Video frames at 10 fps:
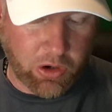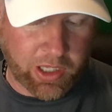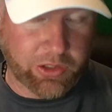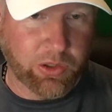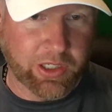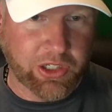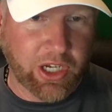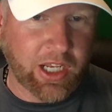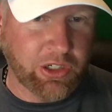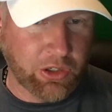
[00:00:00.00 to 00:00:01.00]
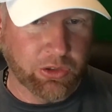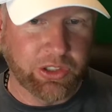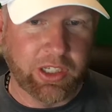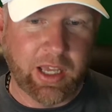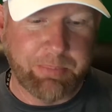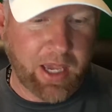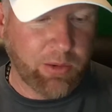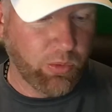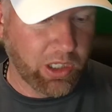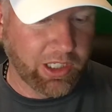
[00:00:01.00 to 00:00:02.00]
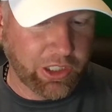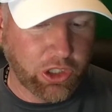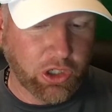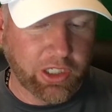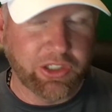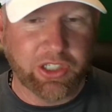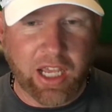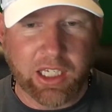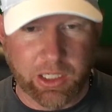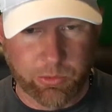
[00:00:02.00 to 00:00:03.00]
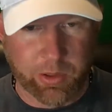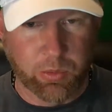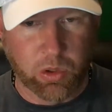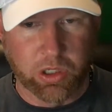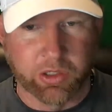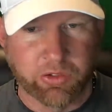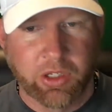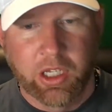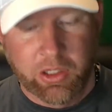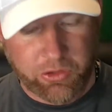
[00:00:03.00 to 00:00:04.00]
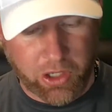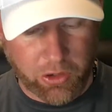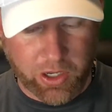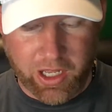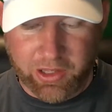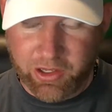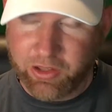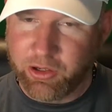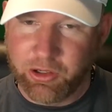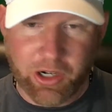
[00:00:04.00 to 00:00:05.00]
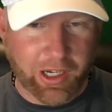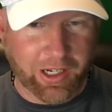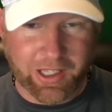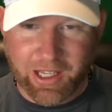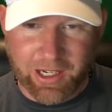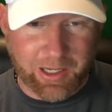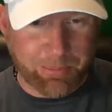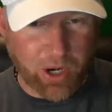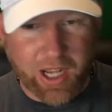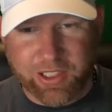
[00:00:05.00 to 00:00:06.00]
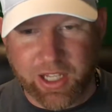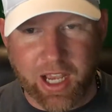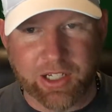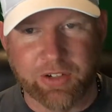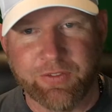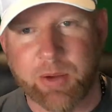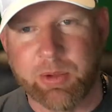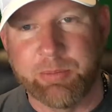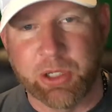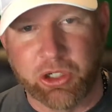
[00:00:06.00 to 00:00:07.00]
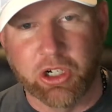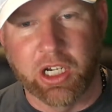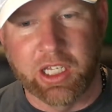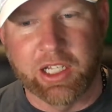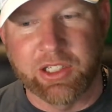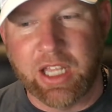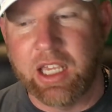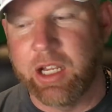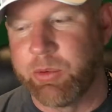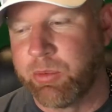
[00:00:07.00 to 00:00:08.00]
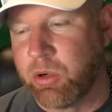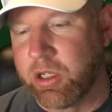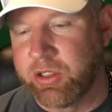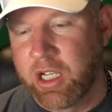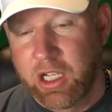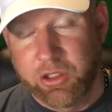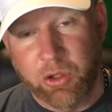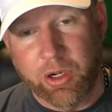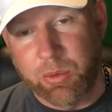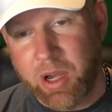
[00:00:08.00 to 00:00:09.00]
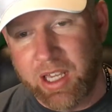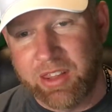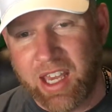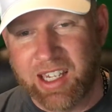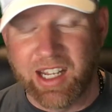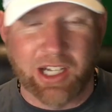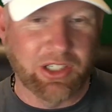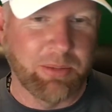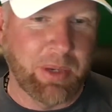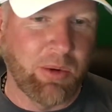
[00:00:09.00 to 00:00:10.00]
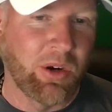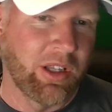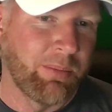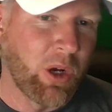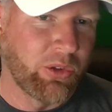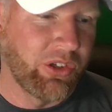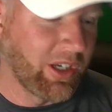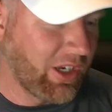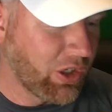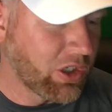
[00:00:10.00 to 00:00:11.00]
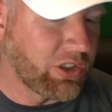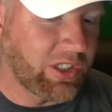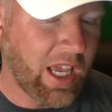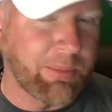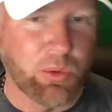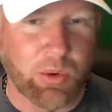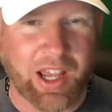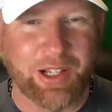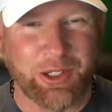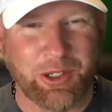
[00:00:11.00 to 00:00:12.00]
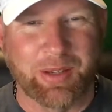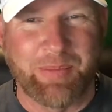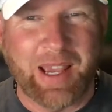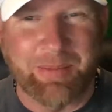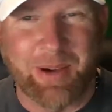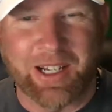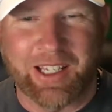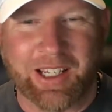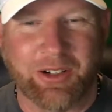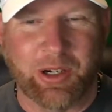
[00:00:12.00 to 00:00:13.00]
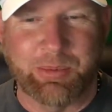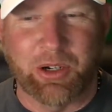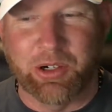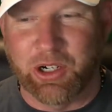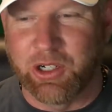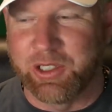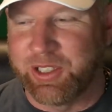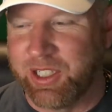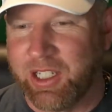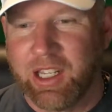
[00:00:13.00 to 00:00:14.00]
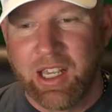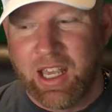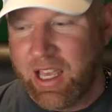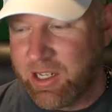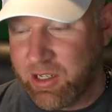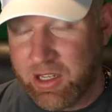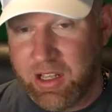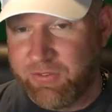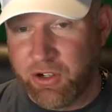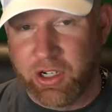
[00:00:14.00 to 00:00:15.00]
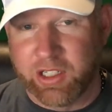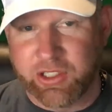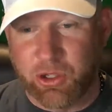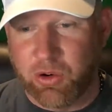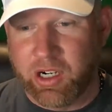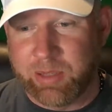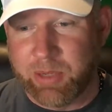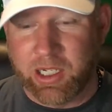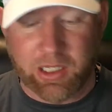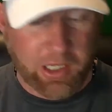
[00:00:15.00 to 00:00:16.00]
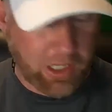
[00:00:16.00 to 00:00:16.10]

on to an exchange and you'll see they pay really good staking rewards. So you're not going to get any price action from it, but you're going to get staking rewards. So in a way, that can actually be one of the most secure, stable ways you can make money in cryptocurrency. And if you're going to store any money,